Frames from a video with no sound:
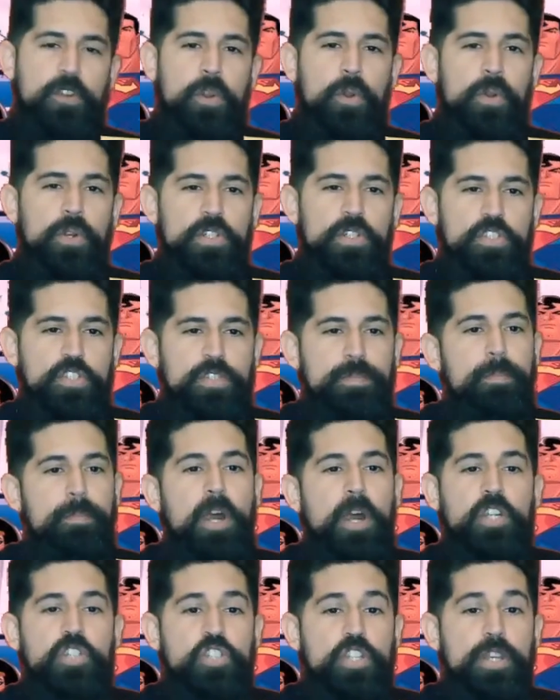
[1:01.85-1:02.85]
course,
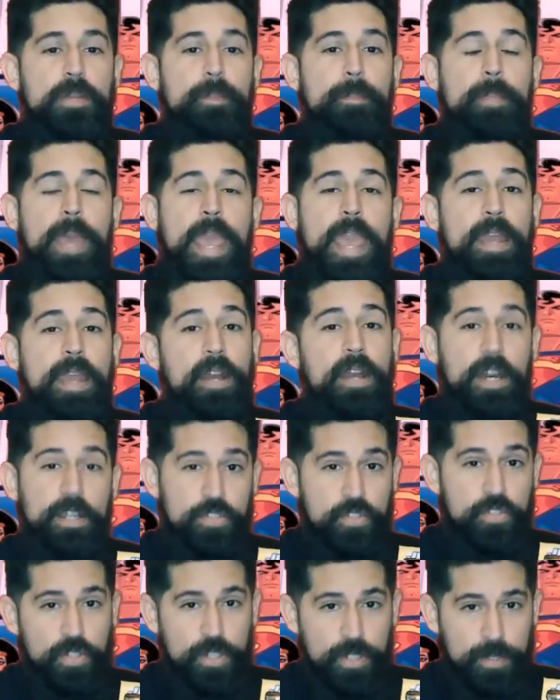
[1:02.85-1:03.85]
Martian
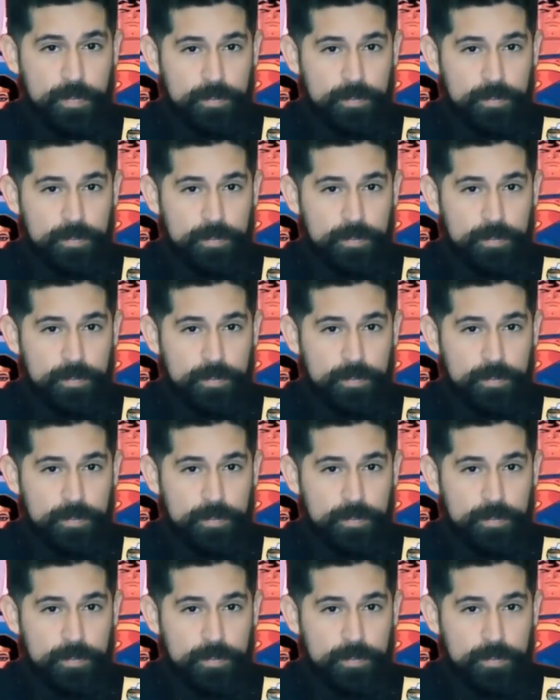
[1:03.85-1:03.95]
Manhunter.